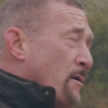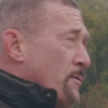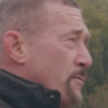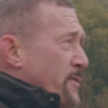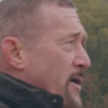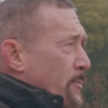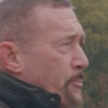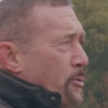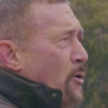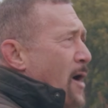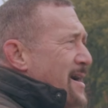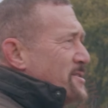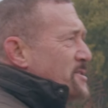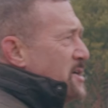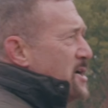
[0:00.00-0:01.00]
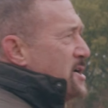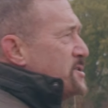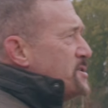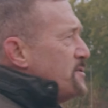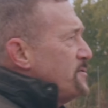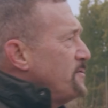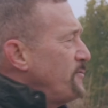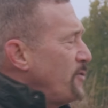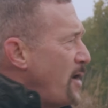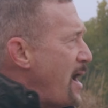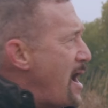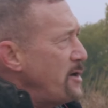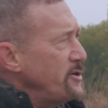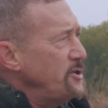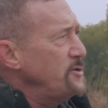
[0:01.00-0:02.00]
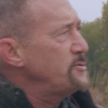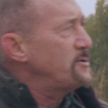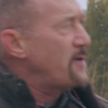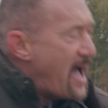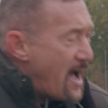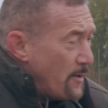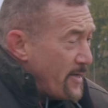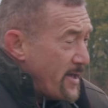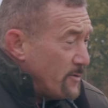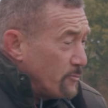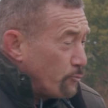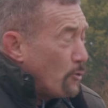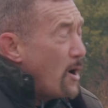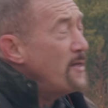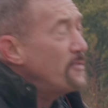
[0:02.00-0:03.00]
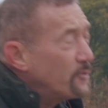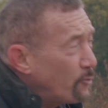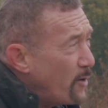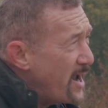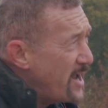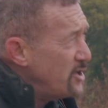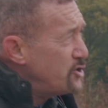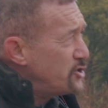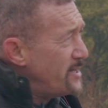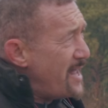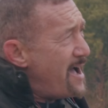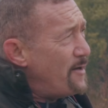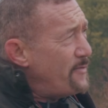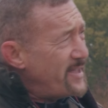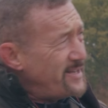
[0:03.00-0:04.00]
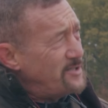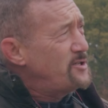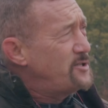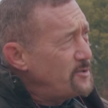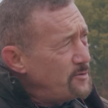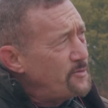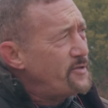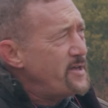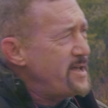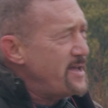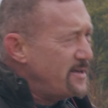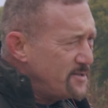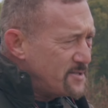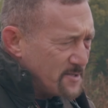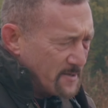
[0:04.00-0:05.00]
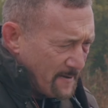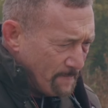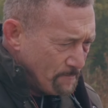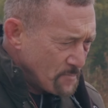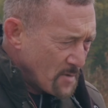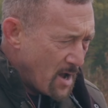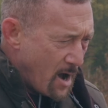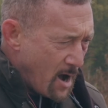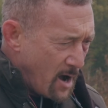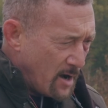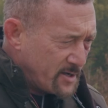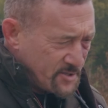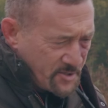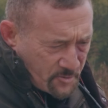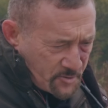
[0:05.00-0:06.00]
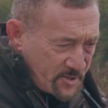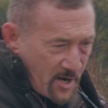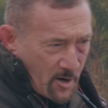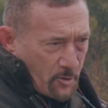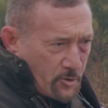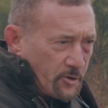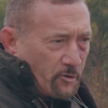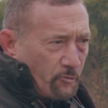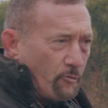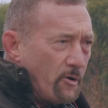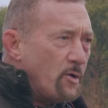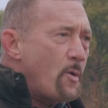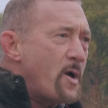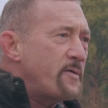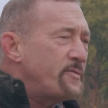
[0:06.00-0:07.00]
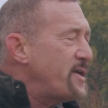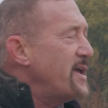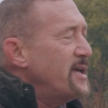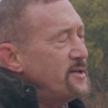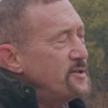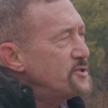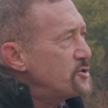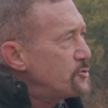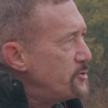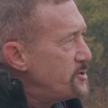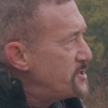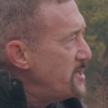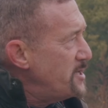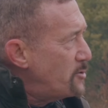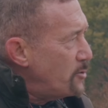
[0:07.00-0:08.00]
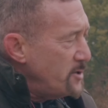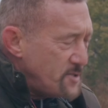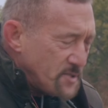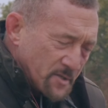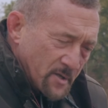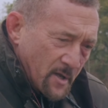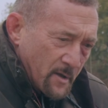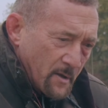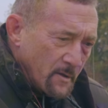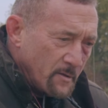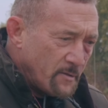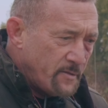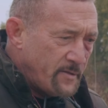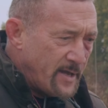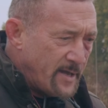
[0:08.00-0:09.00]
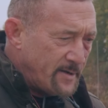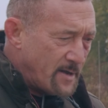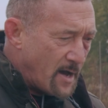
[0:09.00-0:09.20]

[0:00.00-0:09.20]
their process for how they run the range and how they do things, because you're scared you're going to run away with industry secrets, then